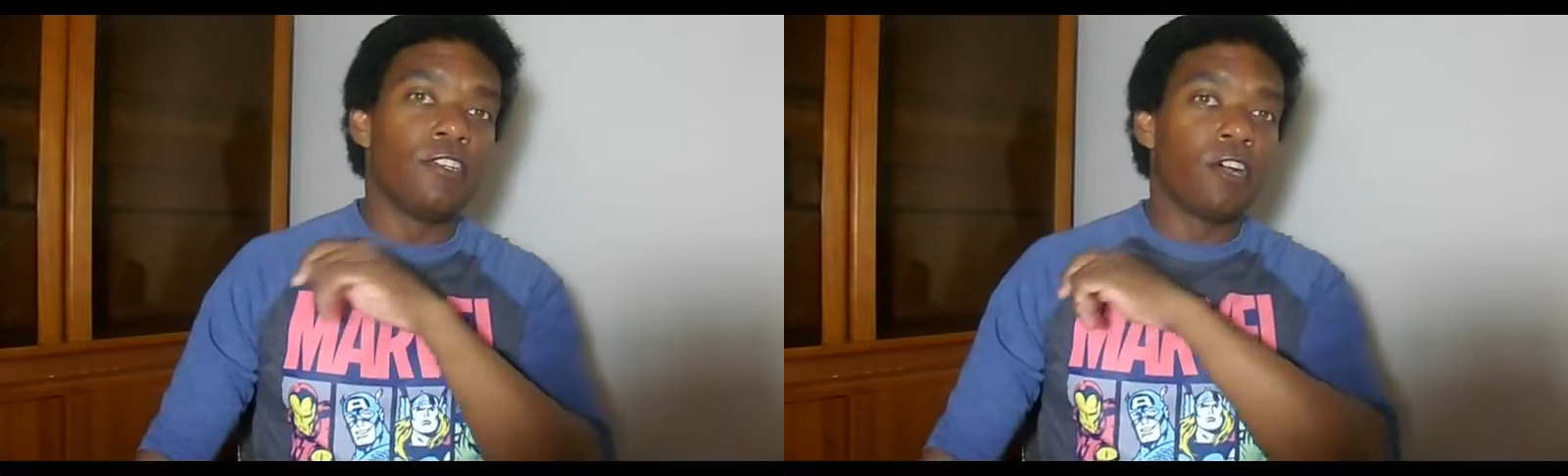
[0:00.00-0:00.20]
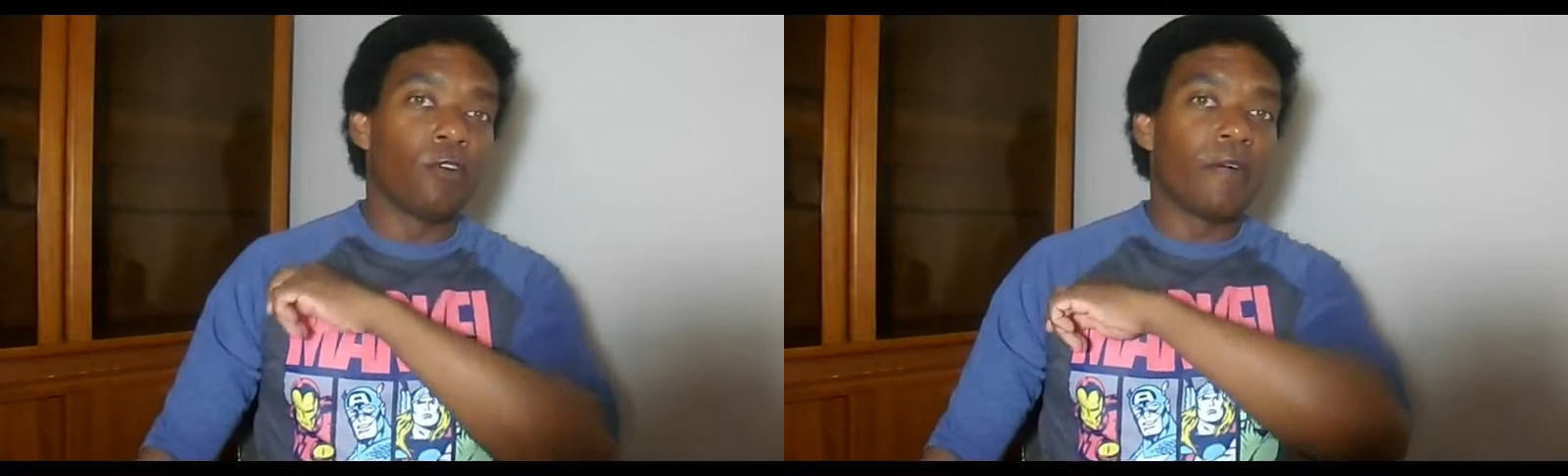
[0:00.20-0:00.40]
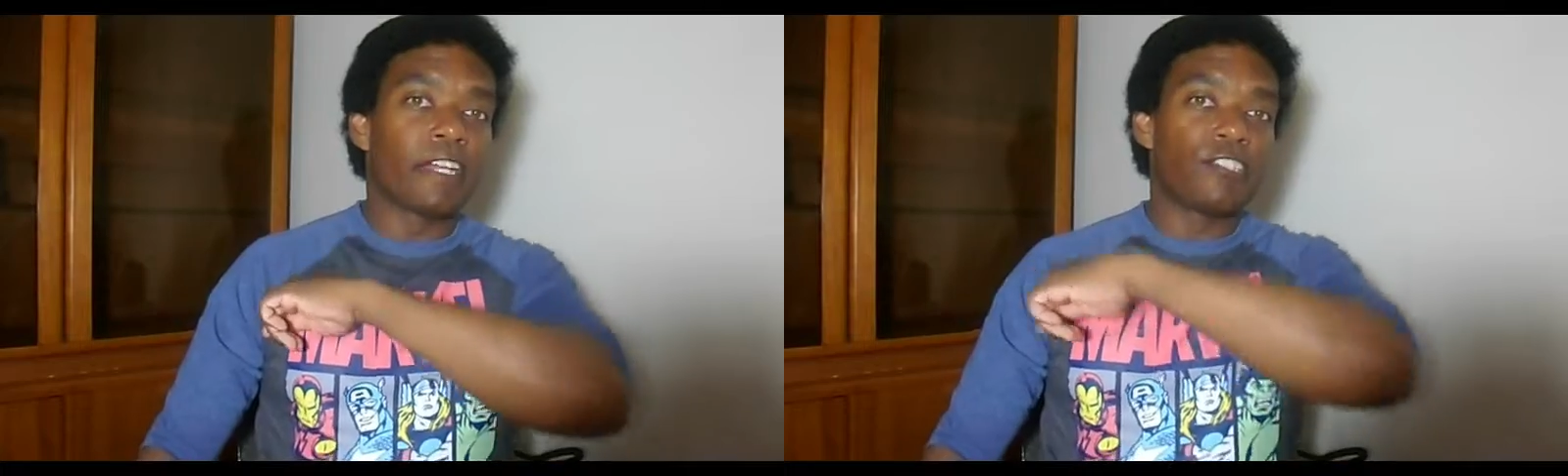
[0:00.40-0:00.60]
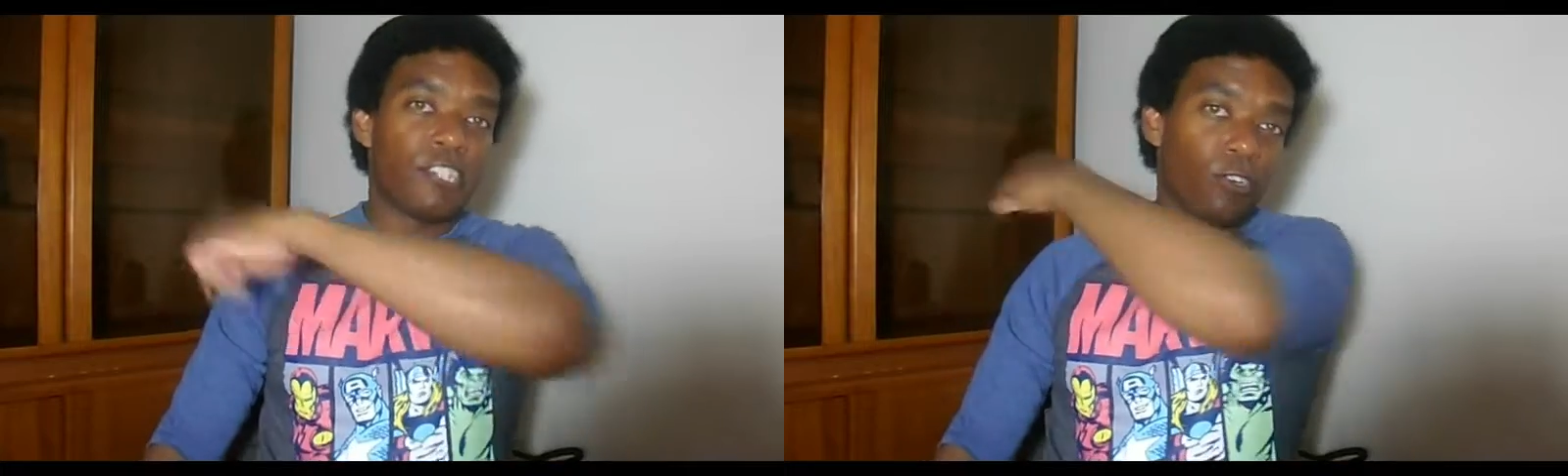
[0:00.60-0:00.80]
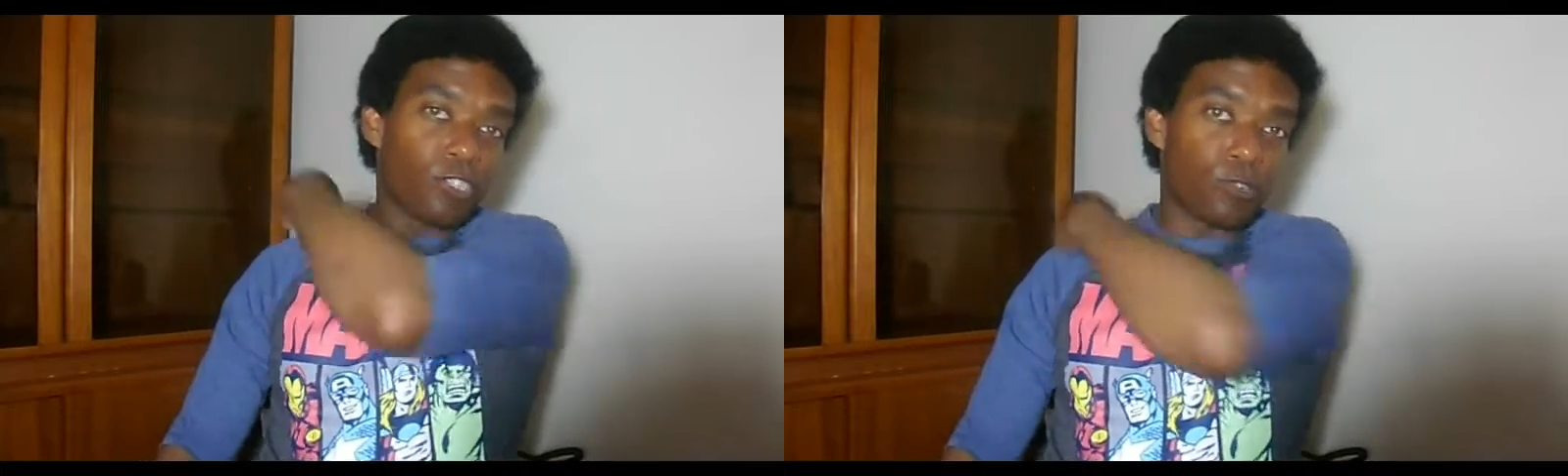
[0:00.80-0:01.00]
you know, like,
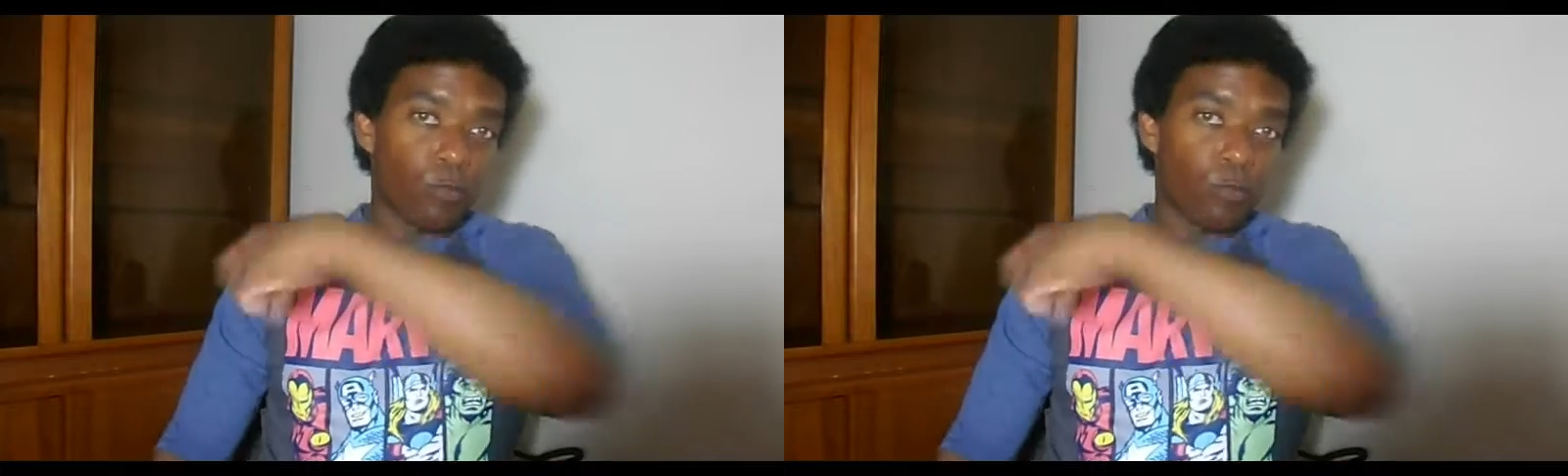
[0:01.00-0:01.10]
SHIELD